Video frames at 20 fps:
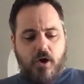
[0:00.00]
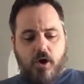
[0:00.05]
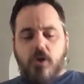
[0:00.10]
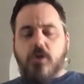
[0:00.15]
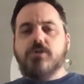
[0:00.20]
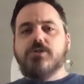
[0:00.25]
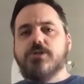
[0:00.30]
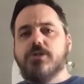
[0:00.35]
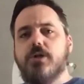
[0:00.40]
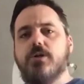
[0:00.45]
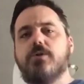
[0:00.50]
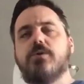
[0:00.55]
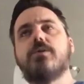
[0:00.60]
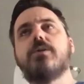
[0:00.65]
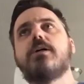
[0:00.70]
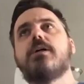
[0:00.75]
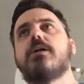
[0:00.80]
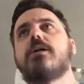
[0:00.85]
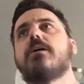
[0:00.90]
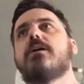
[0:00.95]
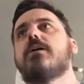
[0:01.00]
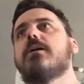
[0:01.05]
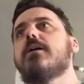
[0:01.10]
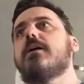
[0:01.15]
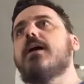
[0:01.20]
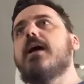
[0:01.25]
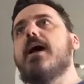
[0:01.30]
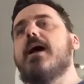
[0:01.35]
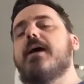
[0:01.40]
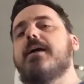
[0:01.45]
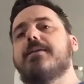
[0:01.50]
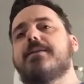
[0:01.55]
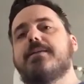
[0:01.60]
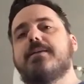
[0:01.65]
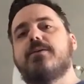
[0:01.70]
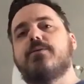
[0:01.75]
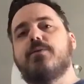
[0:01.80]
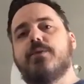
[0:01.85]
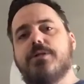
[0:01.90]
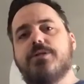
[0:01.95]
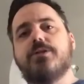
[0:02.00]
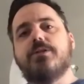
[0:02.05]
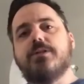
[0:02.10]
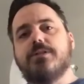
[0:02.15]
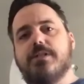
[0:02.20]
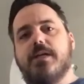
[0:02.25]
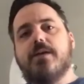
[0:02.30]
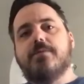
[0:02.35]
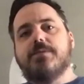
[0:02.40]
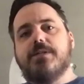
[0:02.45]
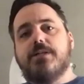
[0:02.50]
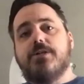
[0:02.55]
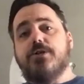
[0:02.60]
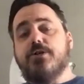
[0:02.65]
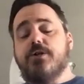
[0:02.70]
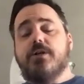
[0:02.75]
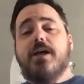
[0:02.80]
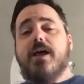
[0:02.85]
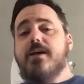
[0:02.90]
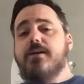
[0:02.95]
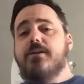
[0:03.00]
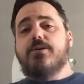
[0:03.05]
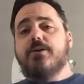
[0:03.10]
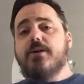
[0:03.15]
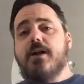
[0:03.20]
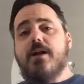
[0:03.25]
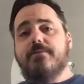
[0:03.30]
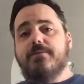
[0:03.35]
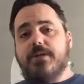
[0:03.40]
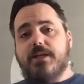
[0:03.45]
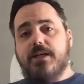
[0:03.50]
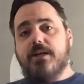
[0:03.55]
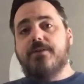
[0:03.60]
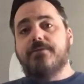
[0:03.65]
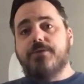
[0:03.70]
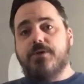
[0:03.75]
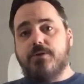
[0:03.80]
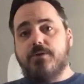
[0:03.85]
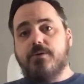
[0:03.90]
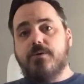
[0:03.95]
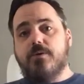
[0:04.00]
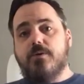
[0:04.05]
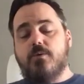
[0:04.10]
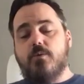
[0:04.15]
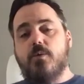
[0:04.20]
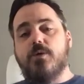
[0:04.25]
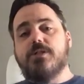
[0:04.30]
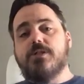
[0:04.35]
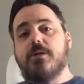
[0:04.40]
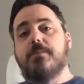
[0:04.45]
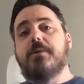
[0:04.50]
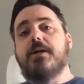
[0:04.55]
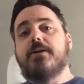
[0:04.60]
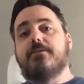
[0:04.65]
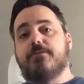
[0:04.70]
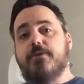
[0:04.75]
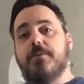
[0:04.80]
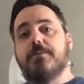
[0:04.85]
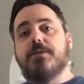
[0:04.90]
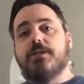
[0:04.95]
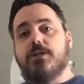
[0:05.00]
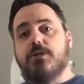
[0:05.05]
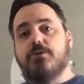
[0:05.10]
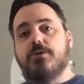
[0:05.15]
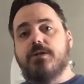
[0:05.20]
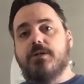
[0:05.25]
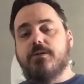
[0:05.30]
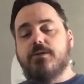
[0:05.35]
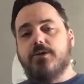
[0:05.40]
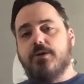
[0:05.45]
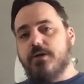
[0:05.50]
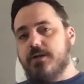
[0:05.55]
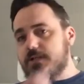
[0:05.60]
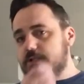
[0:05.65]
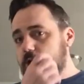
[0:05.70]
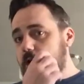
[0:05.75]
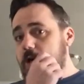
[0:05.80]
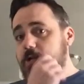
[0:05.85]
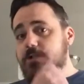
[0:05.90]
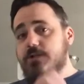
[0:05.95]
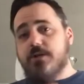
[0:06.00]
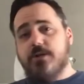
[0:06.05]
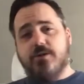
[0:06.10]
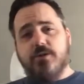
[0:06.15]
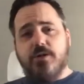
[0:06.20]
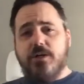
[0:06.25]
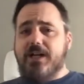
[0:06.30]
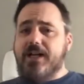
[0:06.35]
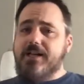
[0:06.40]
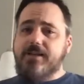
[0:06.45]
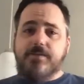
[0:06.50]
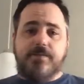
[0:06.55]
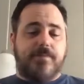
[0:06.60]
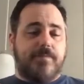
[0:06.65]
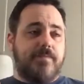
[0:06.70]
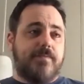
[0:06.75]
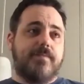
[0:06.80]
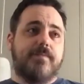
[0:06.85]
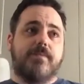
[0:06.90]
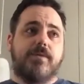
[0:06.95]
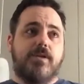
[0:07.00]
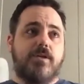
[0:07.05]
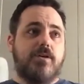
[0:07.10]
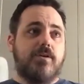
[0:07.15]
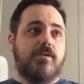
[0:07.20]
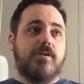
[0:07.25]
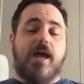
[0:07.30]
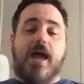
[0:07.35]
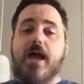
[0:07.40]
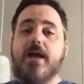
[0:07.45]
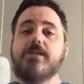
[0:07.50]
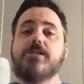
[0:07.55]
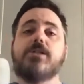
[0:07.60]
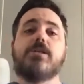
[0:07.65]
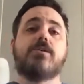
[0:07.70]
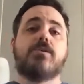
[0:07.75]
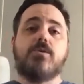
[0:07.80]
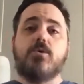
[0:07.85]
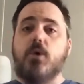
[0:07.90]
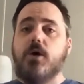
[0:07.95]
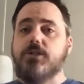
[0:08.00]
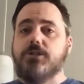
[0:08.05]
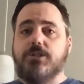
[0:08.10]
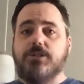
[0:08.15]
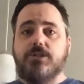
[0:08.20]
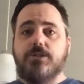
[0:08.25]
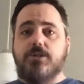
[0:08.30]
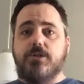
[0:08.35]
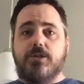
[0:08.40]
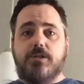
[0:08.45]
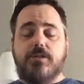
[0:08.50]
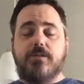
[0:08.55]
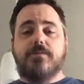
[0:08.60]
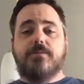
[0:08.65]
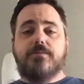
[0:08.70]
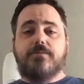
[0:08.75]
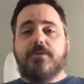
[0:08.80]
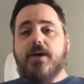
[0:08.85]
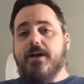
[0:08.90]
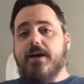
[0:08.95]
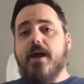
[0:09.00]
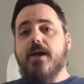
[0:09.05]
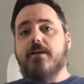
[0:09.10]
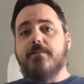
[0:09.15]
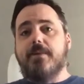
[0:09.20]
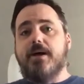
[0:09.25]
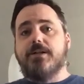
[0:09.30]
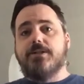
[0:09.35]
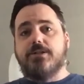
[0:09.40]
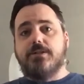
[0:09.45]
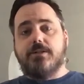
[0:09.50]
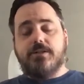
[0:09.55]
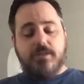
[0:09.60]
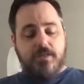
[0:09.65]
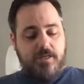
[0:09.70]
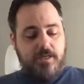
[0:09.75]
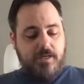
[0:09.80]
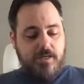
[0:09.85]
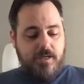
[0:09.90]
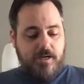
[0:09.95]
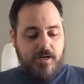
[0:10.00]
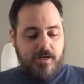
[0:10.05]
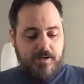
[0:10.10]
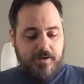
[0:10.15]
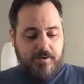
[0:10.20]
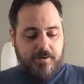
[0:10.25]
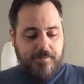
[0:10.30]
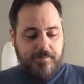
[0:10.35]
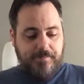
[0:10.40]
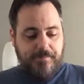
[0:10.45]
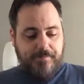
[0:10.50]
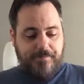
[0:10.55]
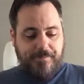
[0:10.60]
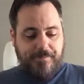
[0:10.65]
Also, at the regional exam center, you're gonna have an interview with somebody from the union. They're gonna talk to you. They're gonna, you know, ask you questions. They're gonna find out about you.